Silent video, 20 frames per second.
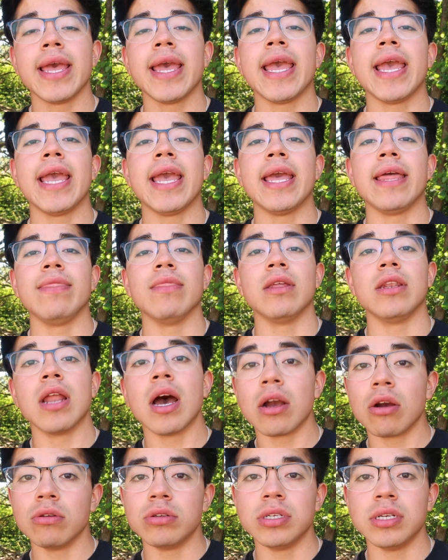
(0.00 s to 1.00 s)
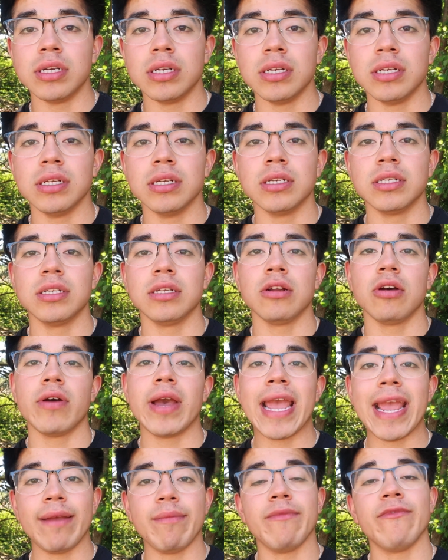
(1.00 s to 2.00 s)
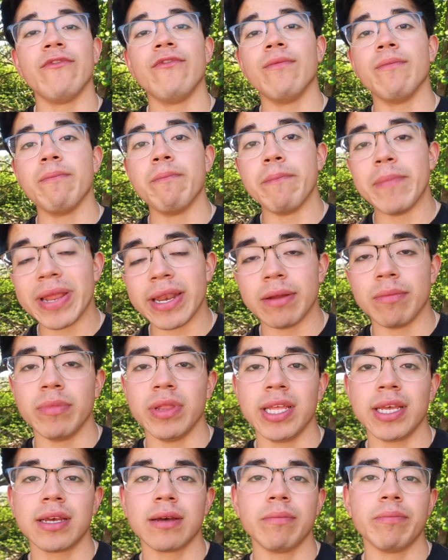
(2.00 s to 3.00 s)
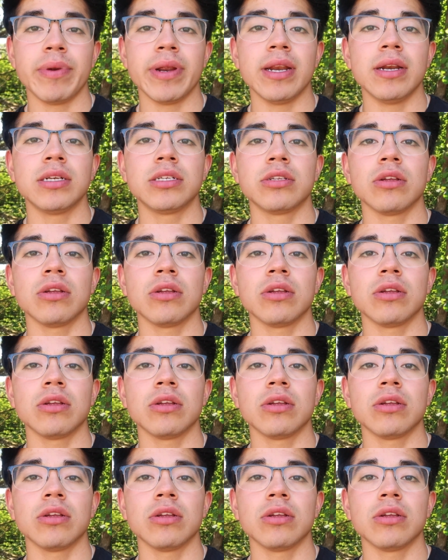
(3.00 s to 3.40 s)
and the non-gautier eaters, ate minimally compared.